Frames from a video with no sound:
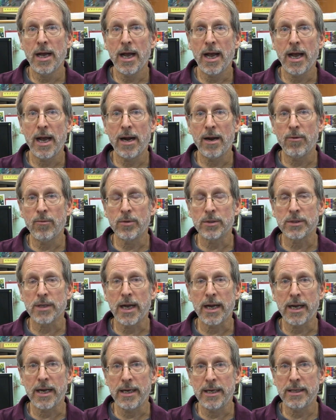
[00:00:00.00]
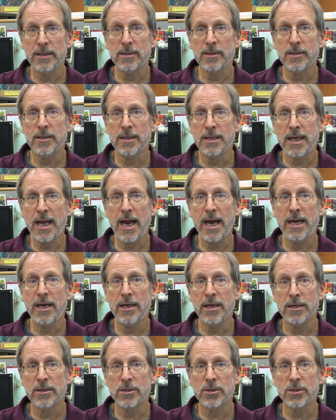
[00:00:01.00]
and it was like an instantaneous